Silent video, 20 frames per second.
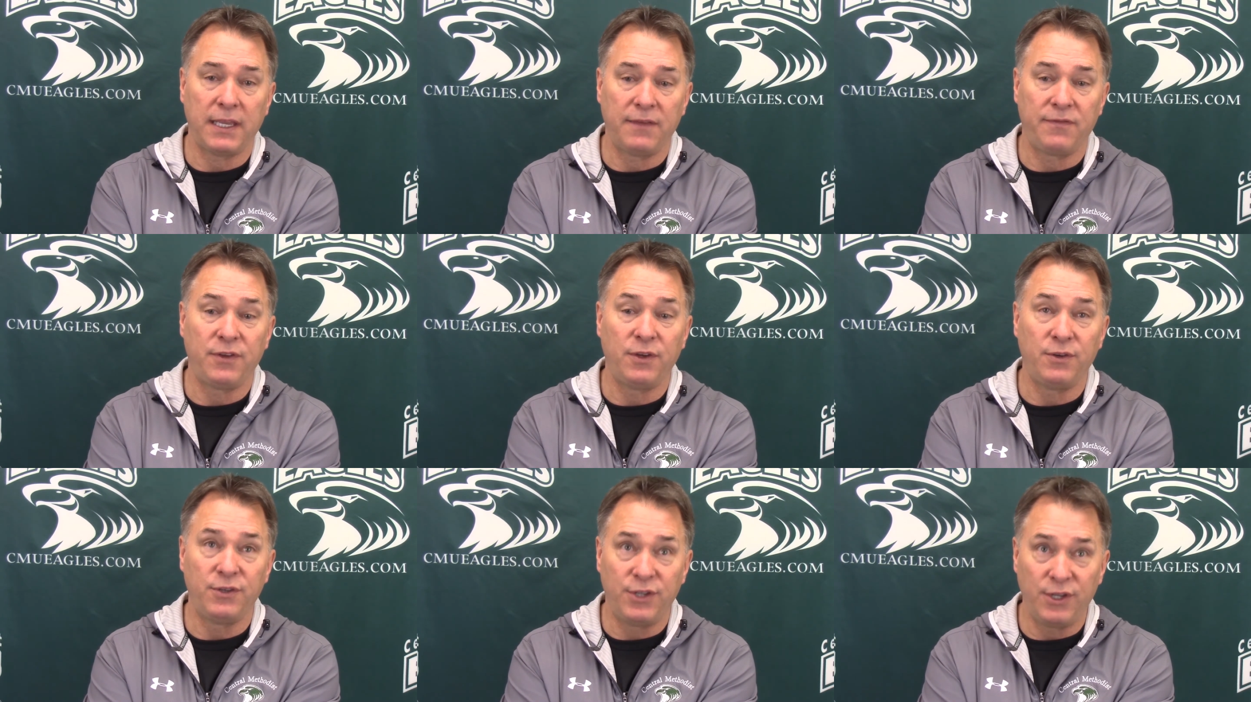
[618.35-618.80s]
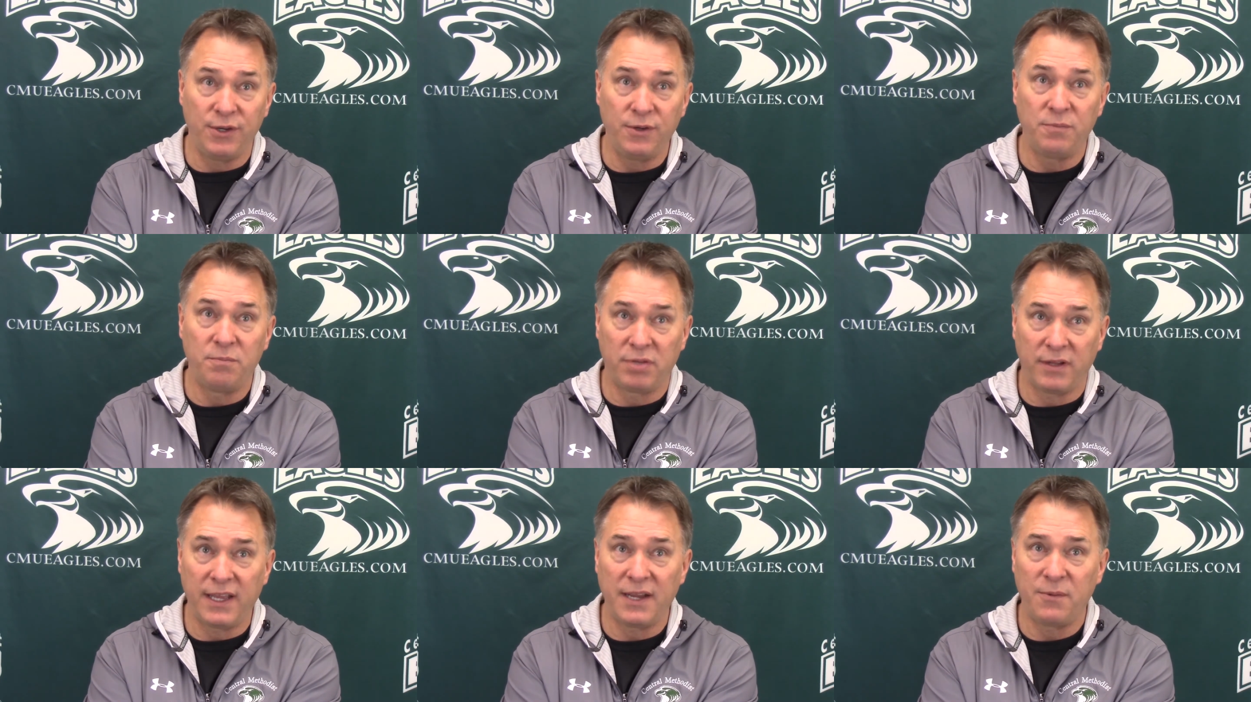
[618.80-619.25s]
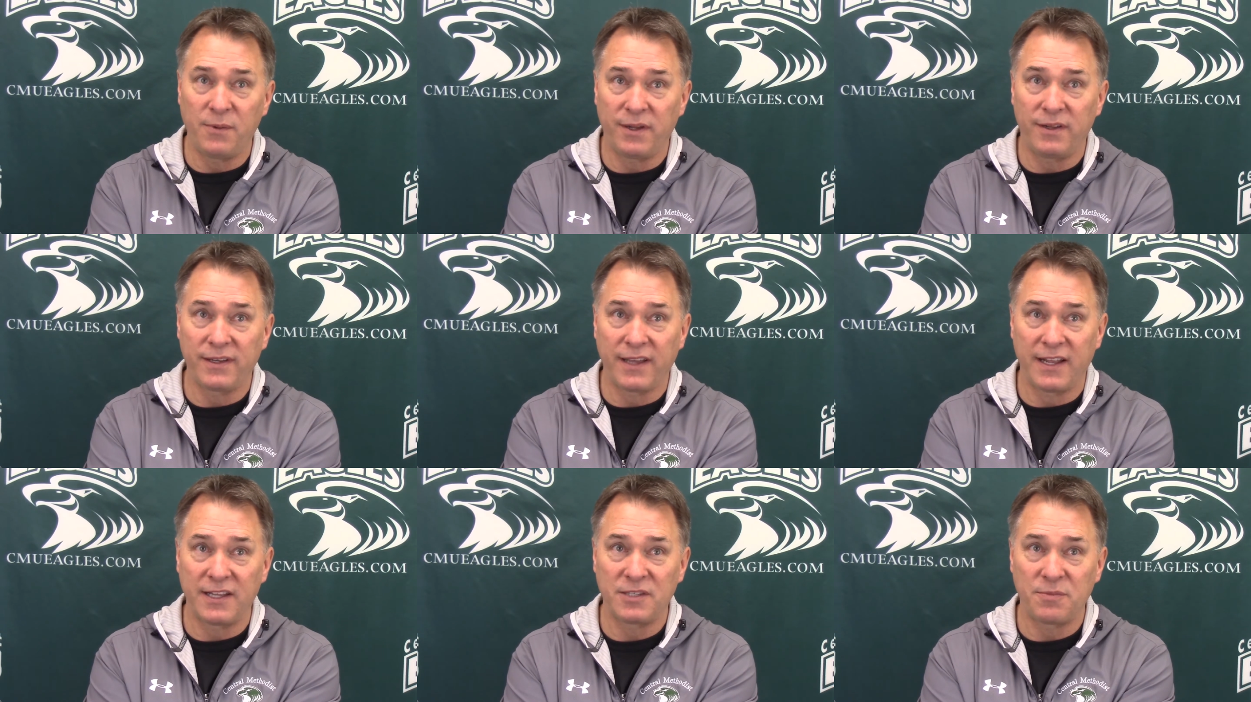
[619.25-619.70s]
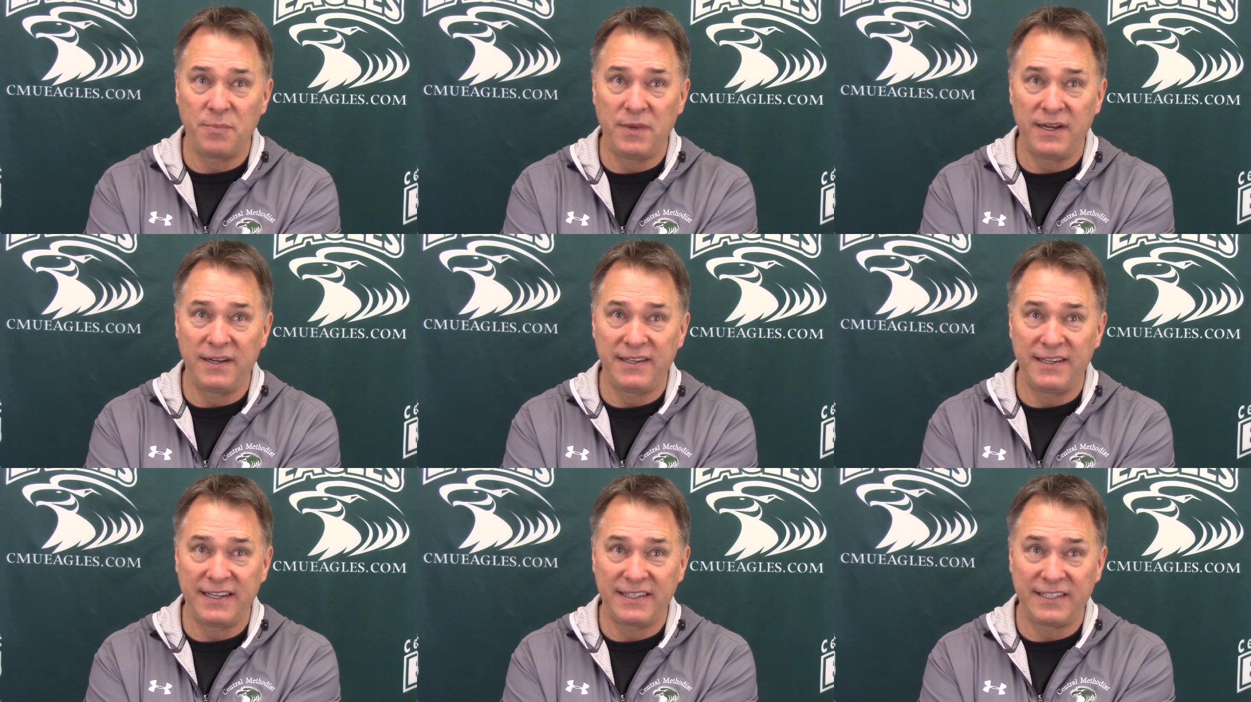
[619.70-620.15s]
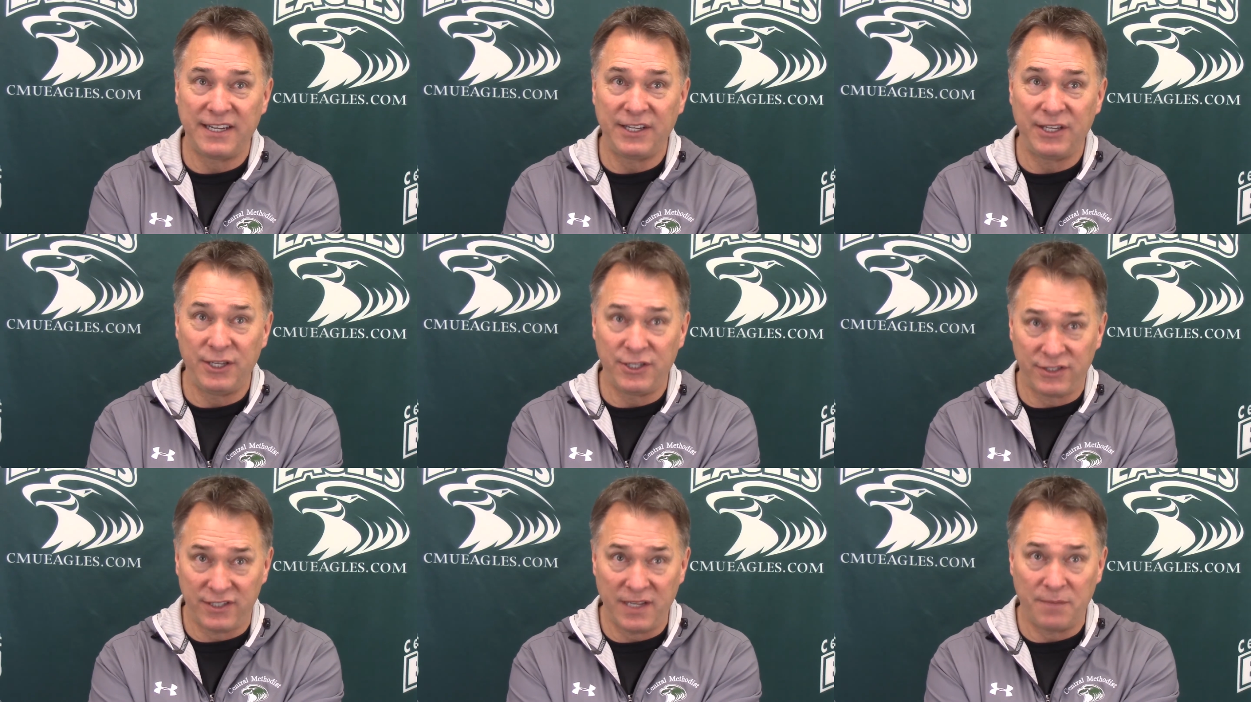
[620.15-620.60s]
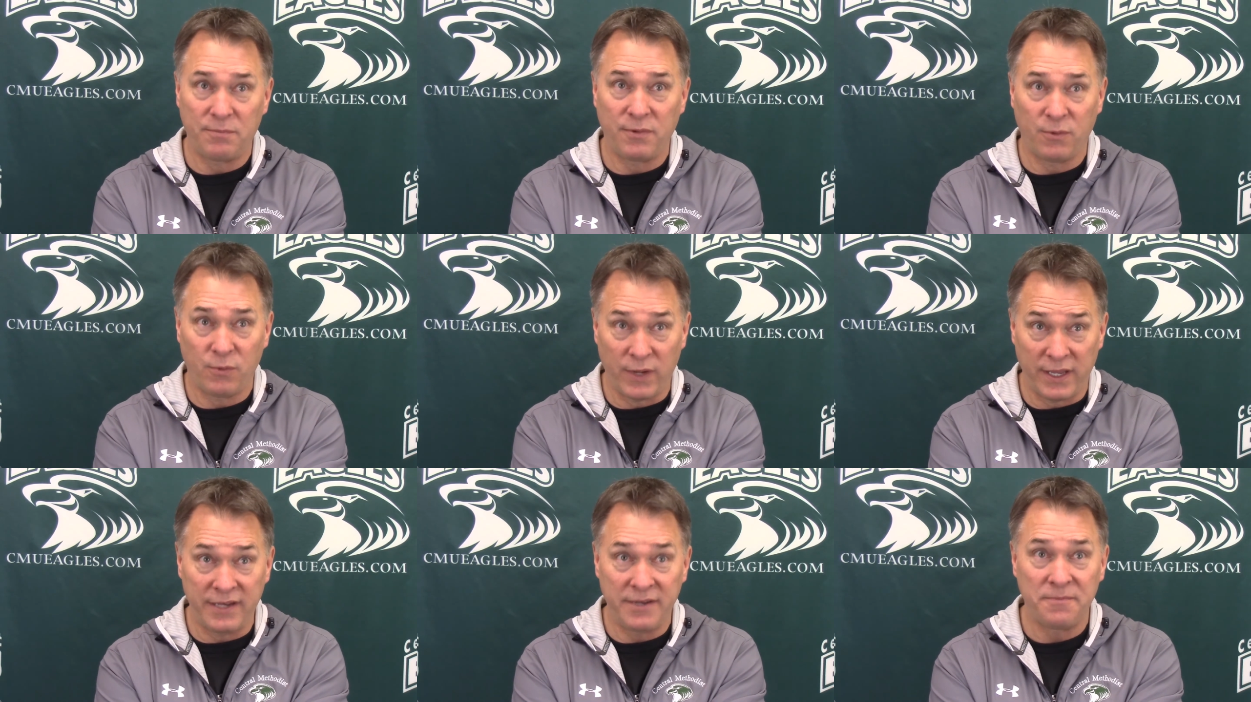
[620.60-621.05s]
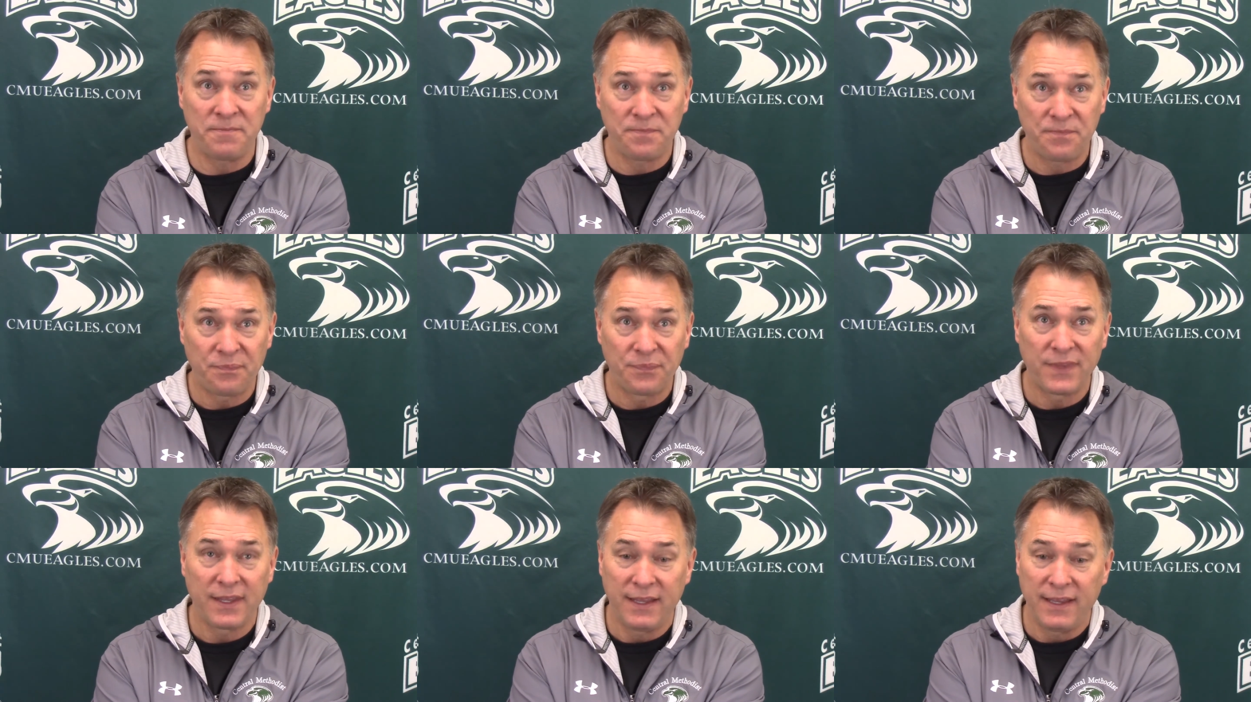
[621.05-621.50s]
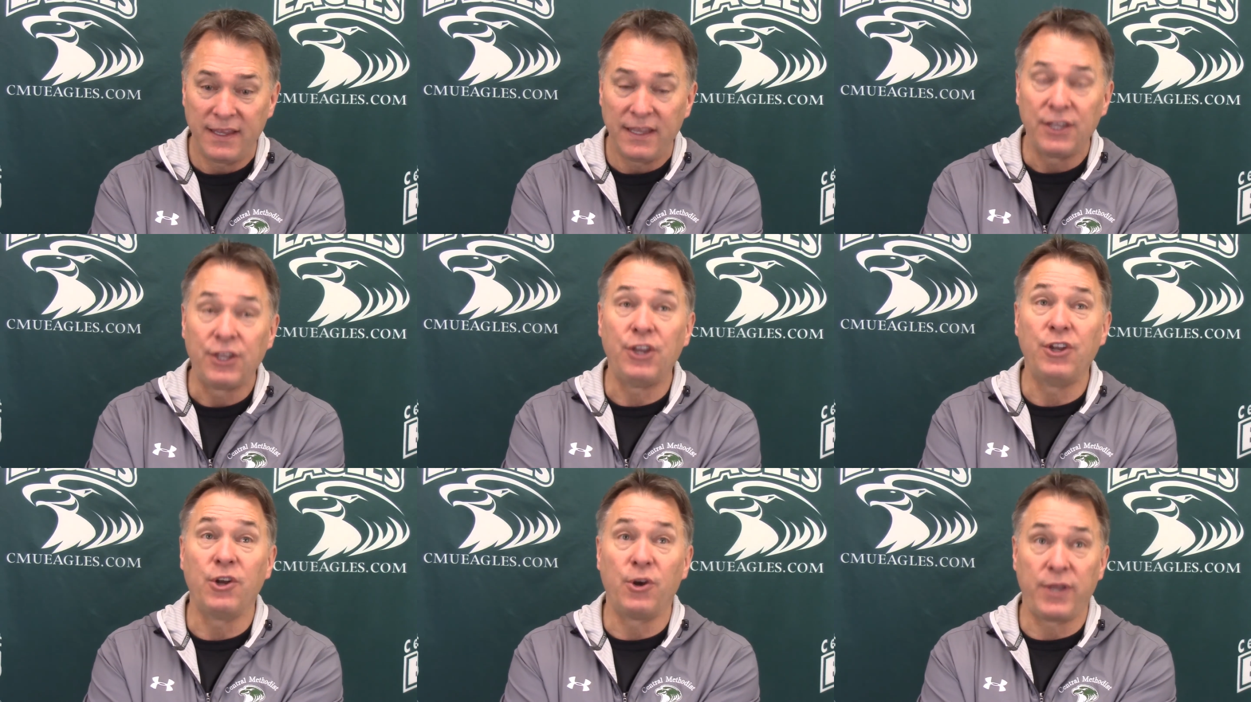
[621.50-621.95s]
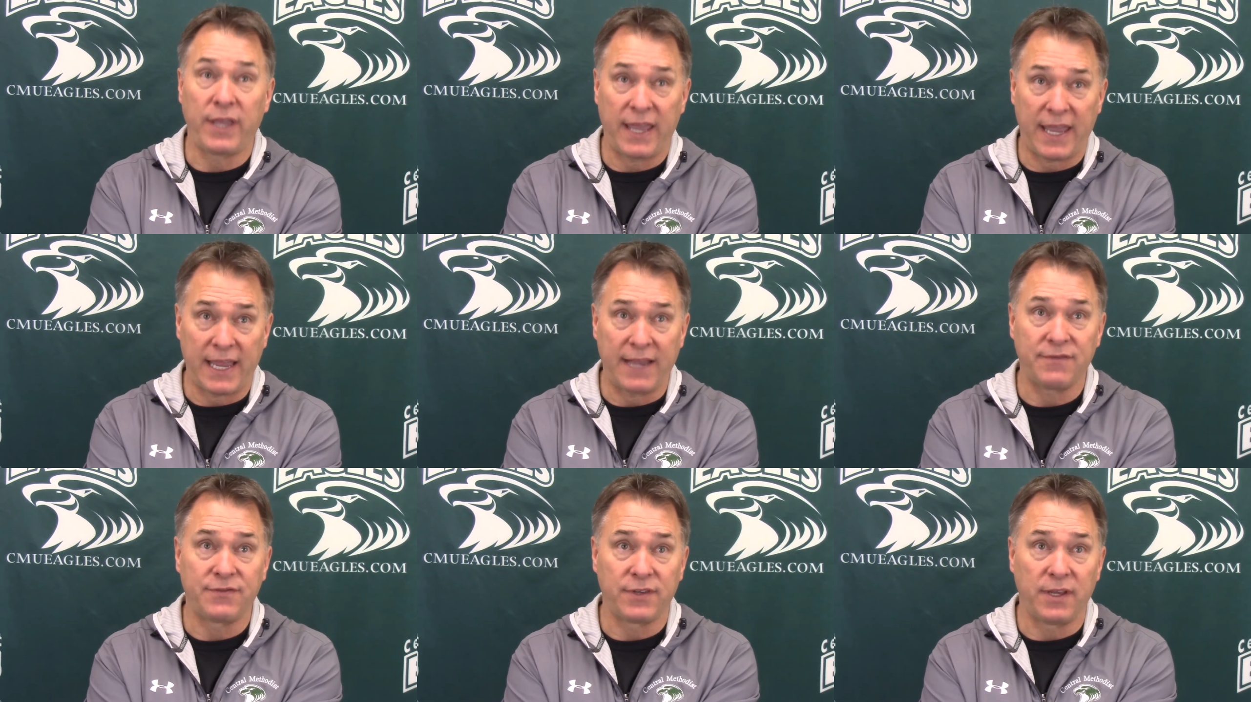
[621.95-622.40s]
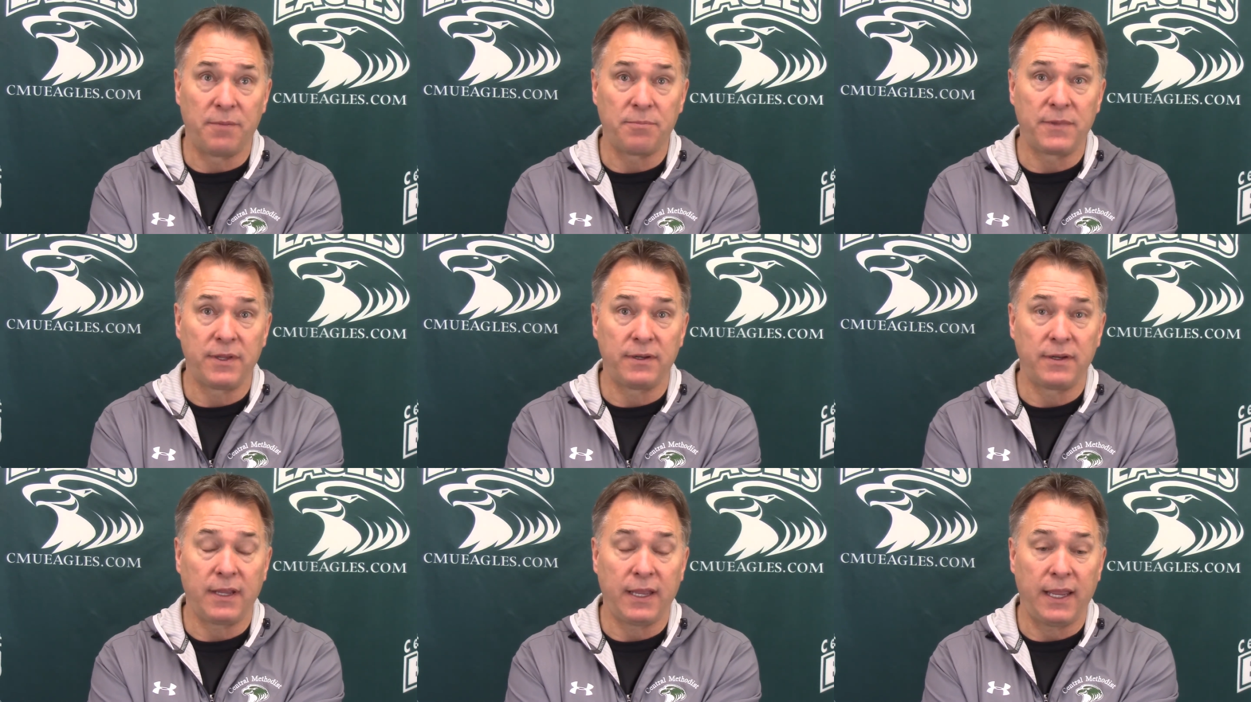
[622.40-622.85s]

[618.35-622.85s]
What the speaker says: if you do play well against Benedictine, you slip a win, you know you have something.